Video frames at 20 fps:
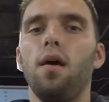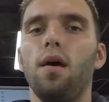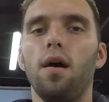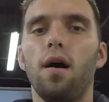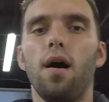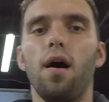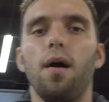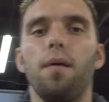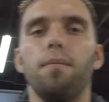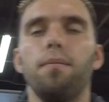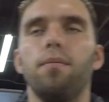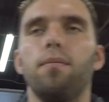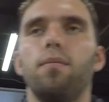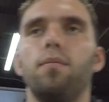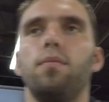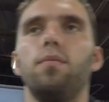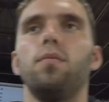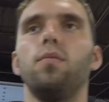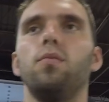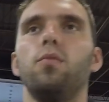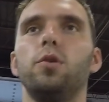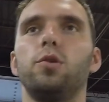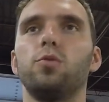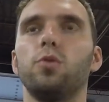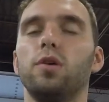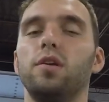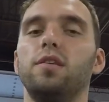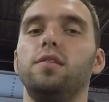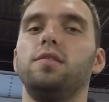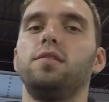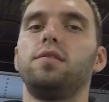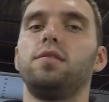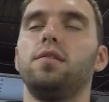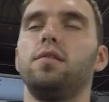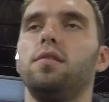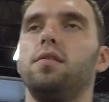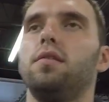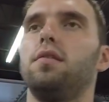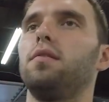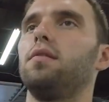um, which was
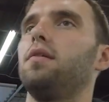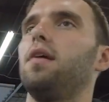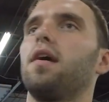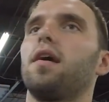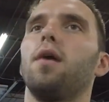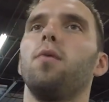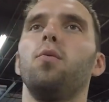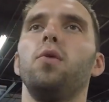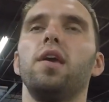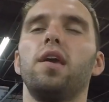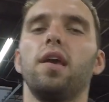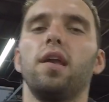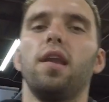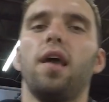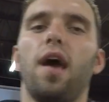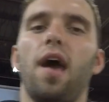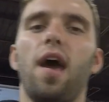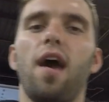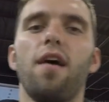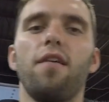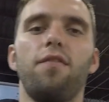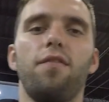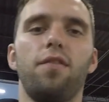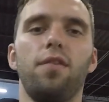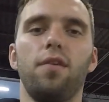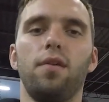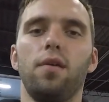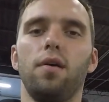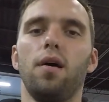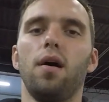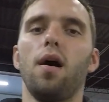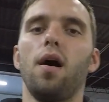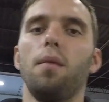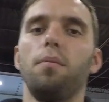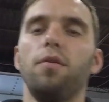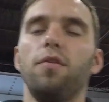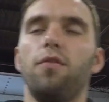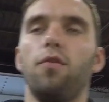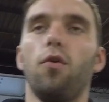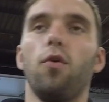like a week and a half uh,
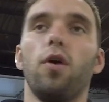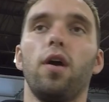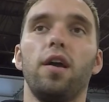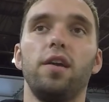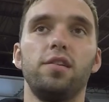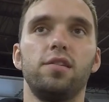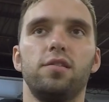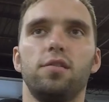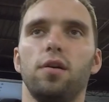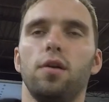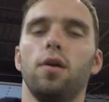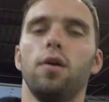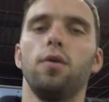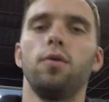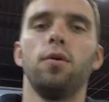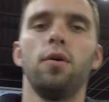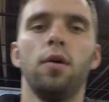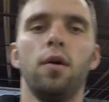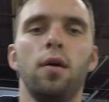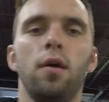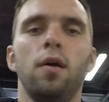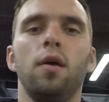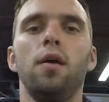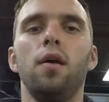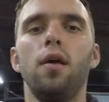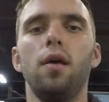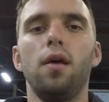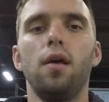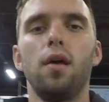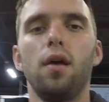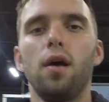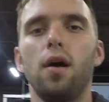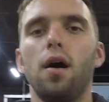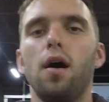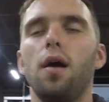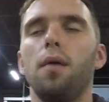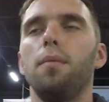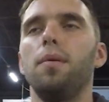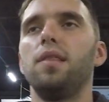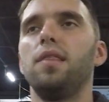before H2O.
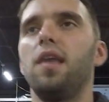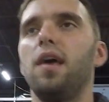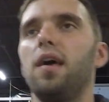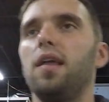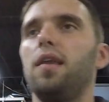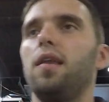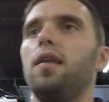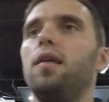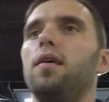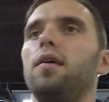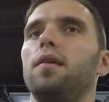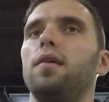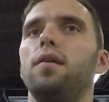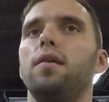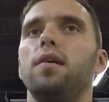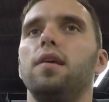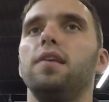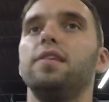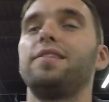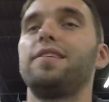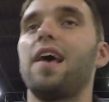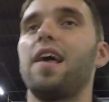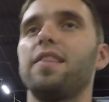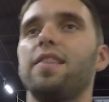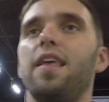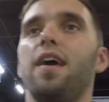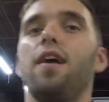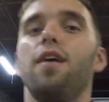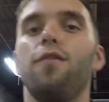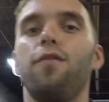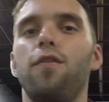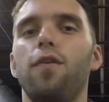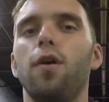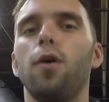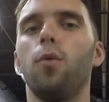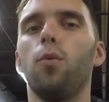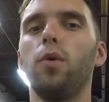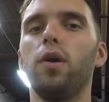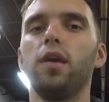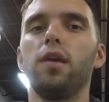Um, and then it sat there for a
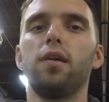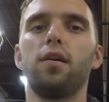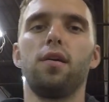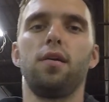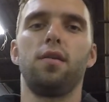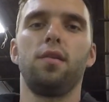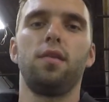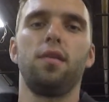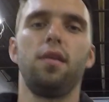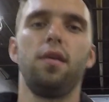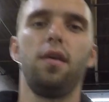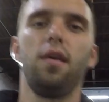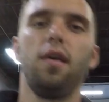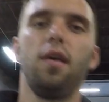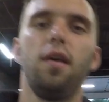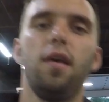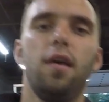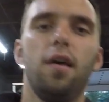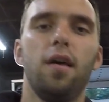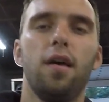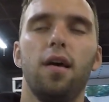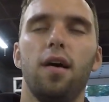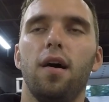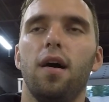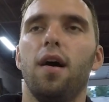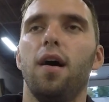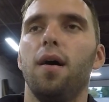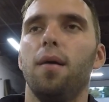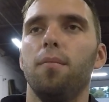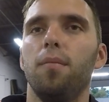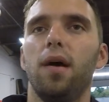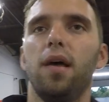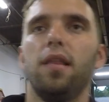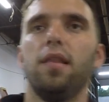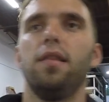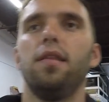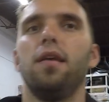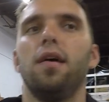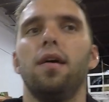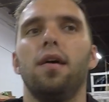week. Um,
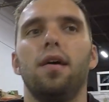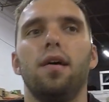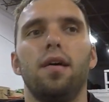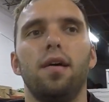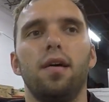and uh,